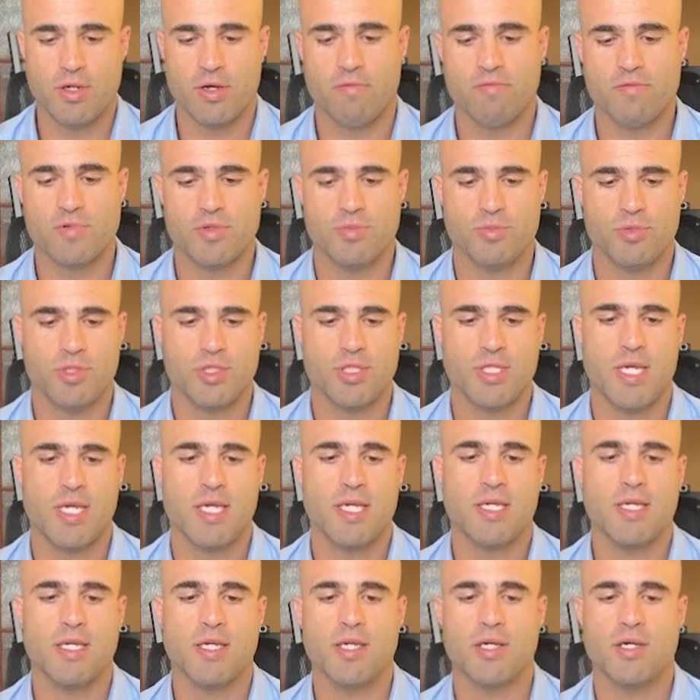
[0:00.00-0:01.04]
comfortable
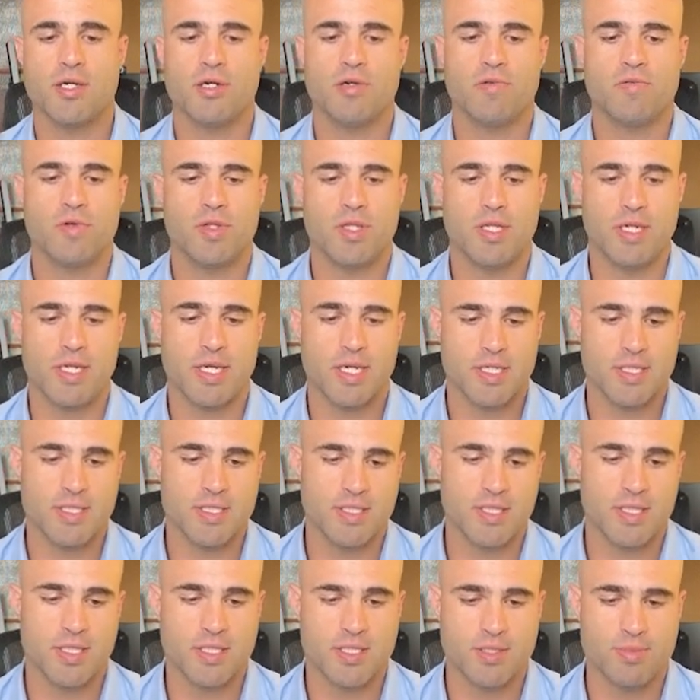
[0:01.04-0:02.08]
taking over the
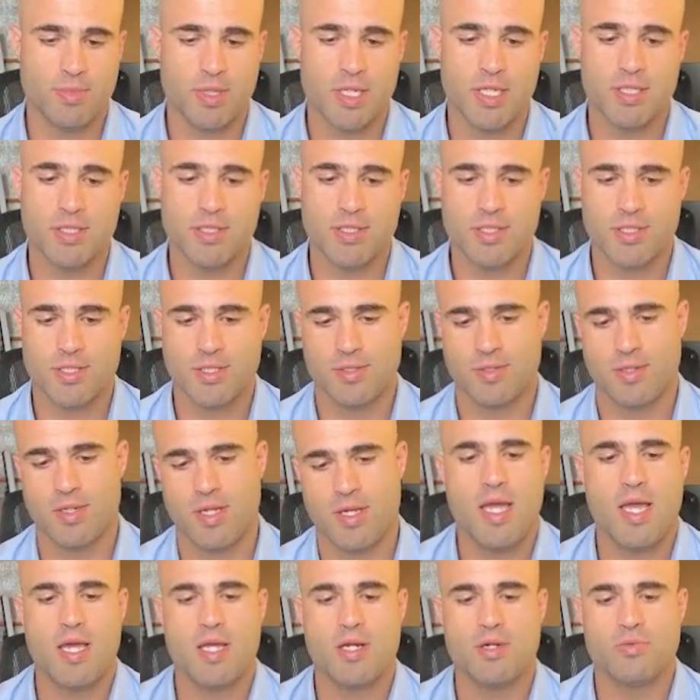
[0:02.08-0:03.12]
next 6 months?
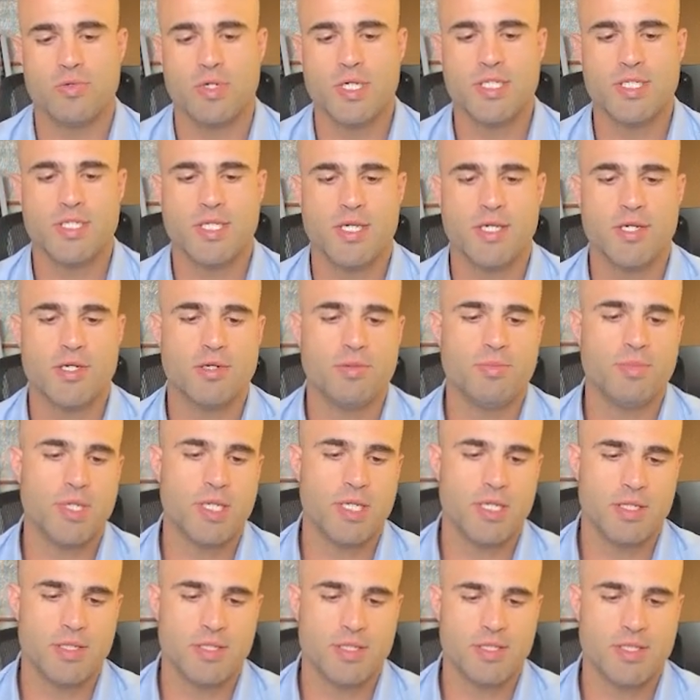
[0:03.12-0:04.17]
And risk here
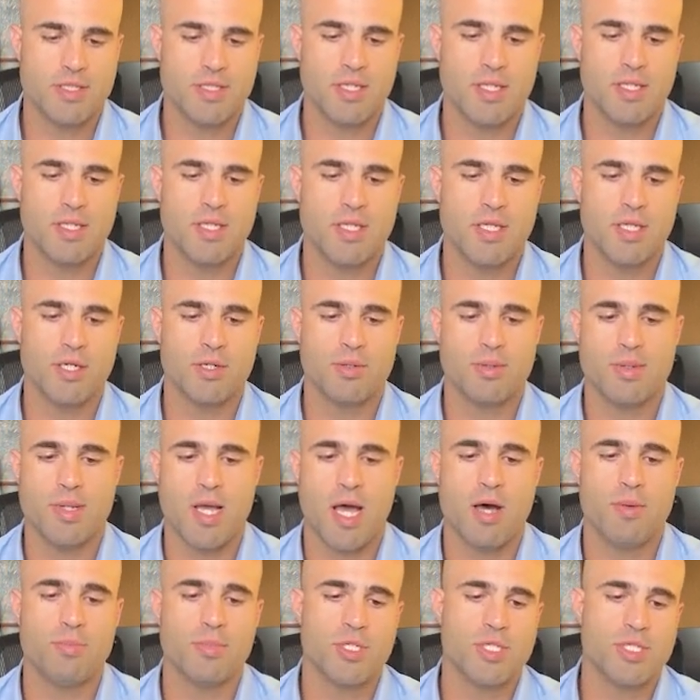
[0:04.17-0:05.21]
means,
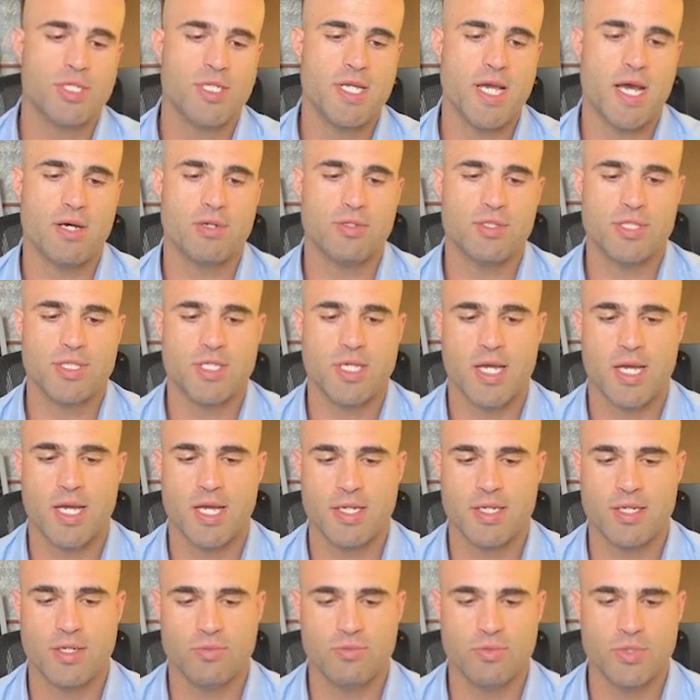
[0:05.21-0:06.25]
how much
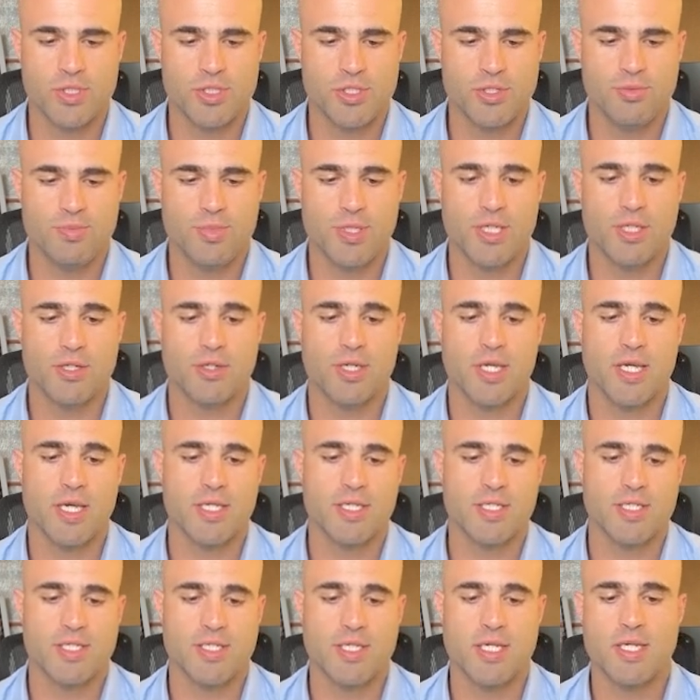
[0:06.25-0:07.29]
downside would you be
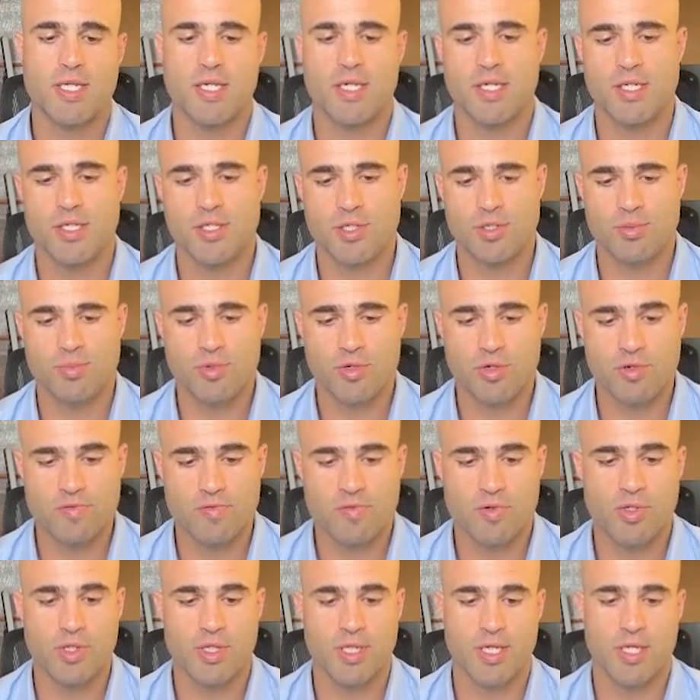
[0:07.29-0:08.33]
okay seeing in your
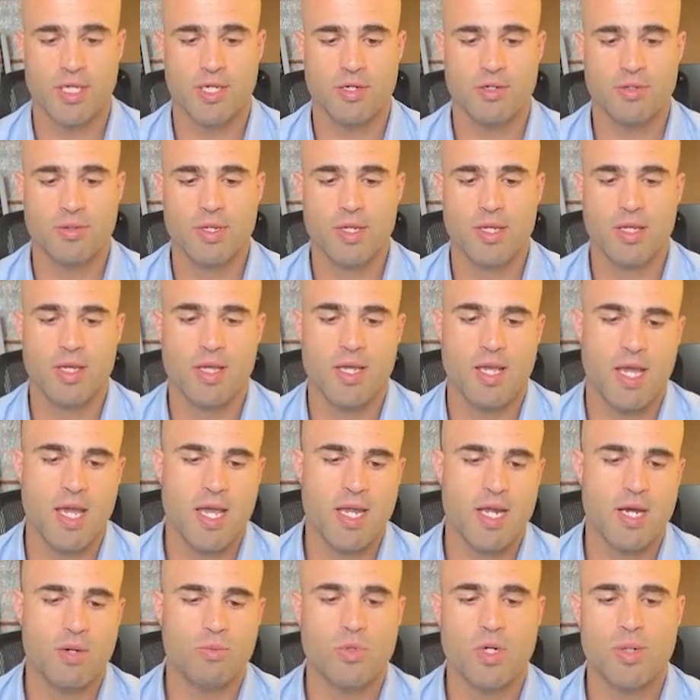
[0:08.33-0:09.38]
portfolio?
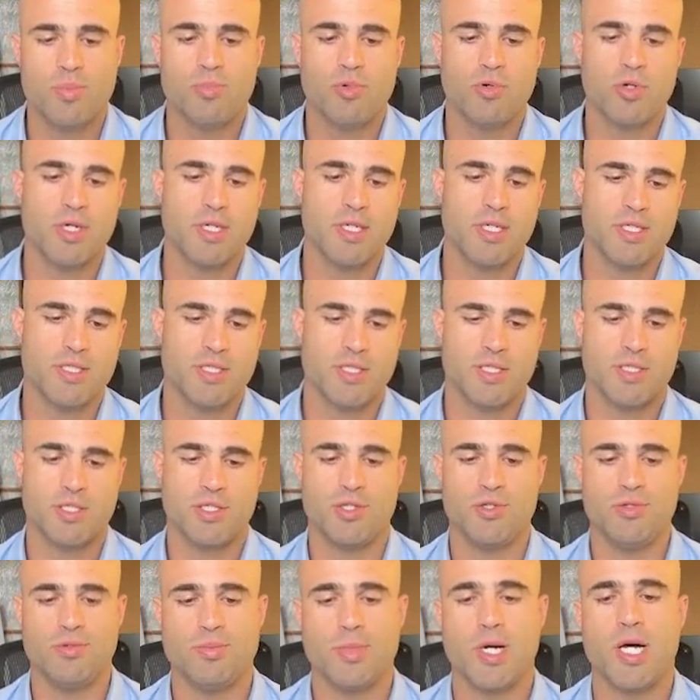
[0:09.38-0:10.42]
And at what point is it
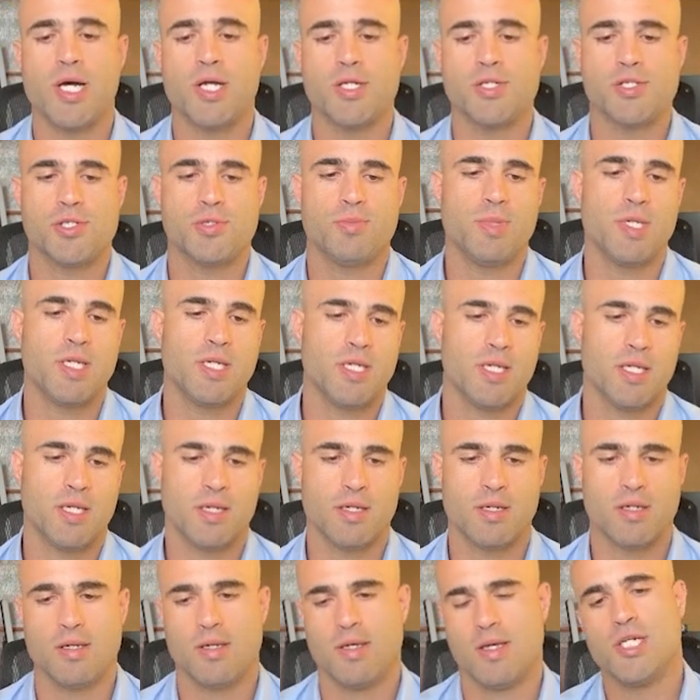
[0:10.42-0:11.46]
too much?
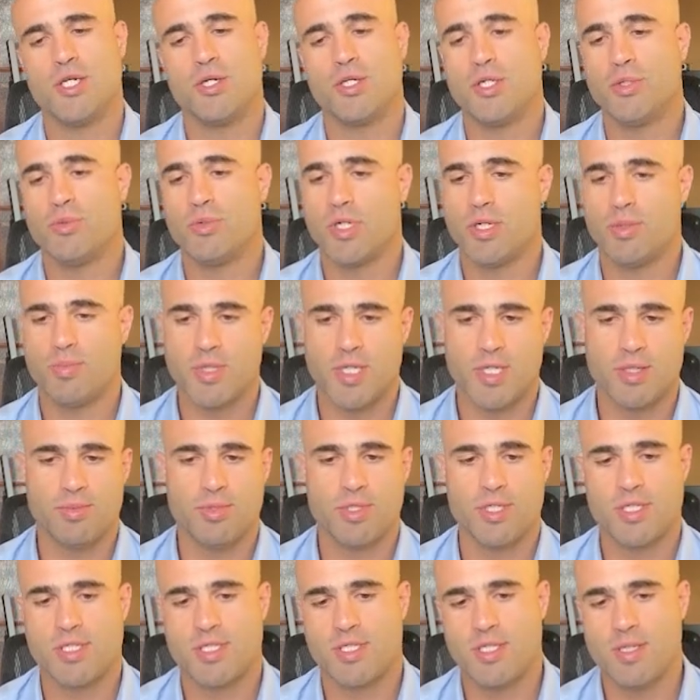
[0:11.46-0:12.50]
Meaning, you wouldn't be
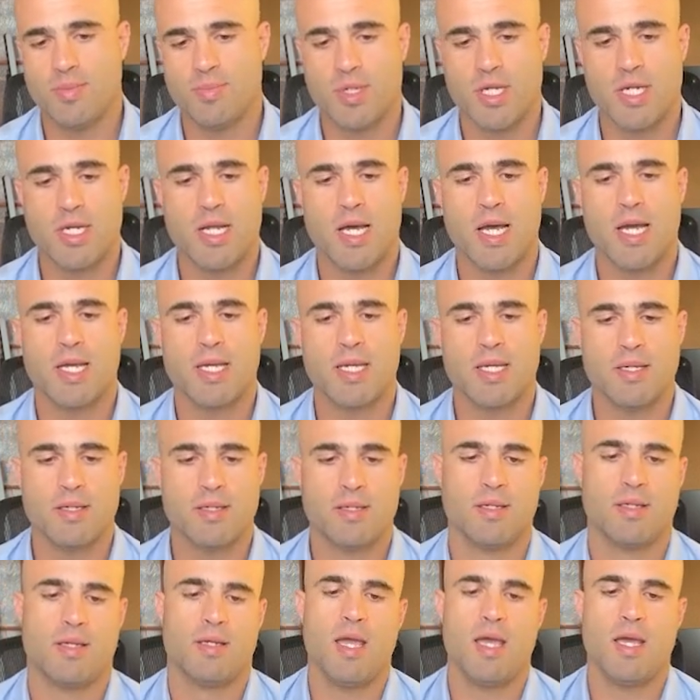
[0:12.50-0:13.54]
able to sleep at night
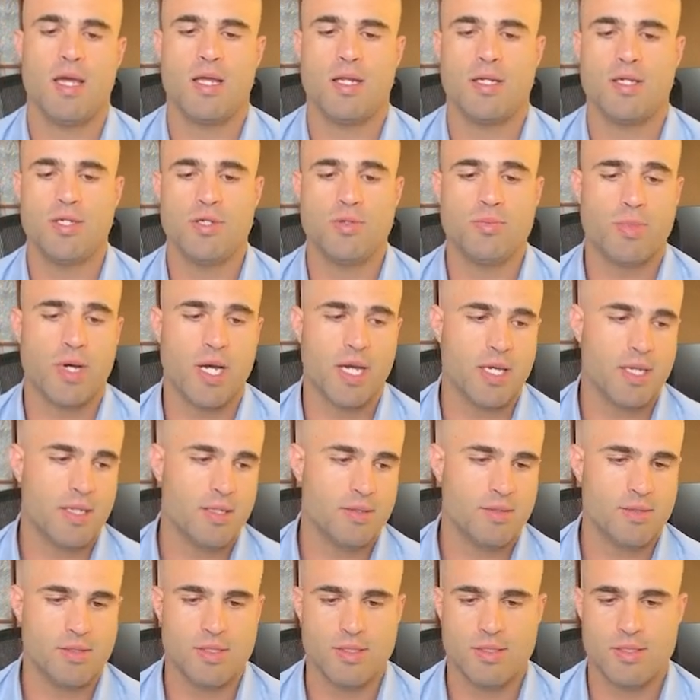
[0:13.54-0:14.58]
and you might